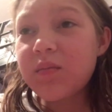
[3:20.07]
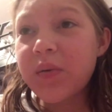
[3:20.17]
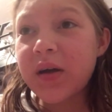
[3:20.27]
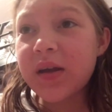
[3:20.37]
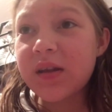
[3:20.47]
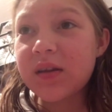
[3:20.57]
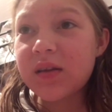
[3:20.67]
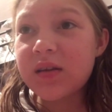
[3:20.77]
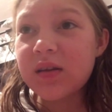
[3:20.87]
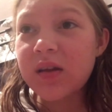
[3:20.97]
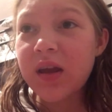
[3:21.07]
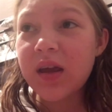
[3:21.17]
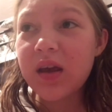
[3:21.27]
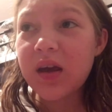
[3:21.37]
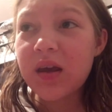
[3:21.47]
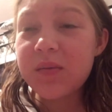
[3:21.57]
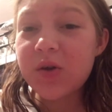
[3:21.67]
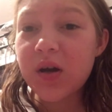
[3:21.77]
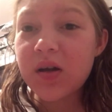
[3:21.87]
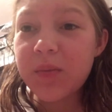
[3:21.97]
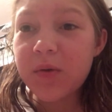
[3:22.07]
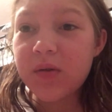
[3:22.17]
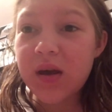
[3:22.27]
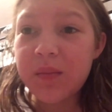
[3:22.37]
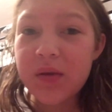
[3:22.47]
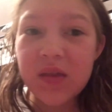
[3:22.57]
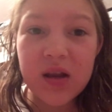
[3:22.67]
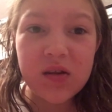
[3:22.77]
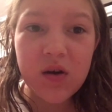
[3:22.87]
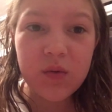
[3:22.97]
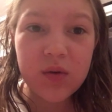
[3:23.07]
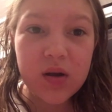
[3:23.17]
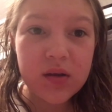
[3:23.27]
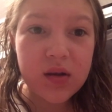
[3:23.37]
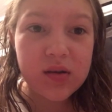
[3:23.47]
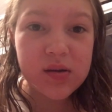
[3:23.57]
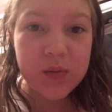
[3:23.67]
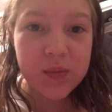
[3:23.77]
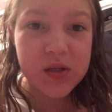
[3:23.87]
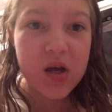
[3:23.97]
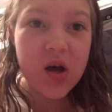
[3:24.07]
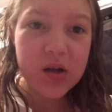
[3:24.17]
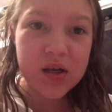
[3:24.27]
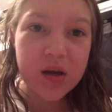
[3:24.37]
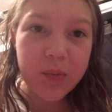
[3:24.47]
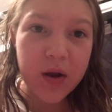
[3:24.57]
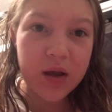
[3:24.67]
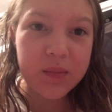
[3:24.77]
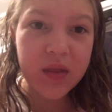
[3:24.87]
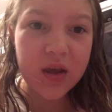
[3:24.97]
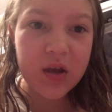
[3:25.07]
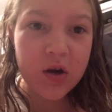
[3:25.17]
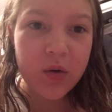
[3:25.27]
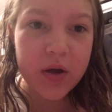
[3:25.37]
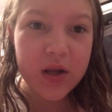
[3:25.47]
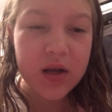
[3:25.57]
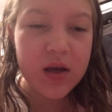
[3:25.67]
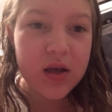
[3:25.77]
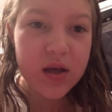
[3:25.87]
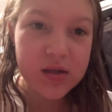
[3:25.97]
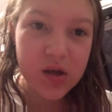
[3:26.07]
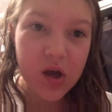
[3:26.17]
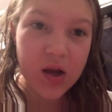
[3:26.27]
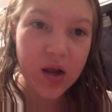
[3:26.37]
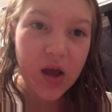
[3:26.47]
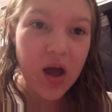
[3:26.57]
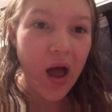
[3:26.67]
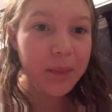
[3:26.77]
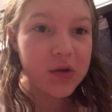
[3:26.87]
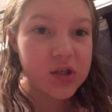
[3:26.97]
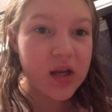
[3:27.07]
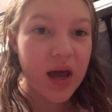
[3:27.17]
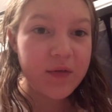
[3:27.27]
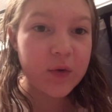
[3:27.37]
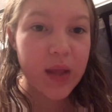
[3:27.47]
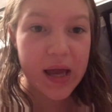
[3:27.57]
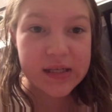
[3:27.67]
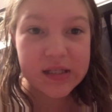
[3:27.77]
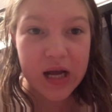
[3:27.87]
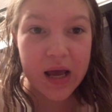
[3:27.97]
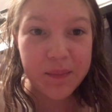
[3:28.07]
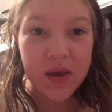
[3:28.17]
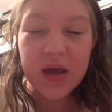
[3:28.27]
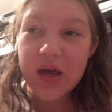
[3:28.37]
But like I keep trying to upload them and then I don't. And then sometimes I'll take a break and be like, you know what? It's good. I'm just gonna have a relaxed time.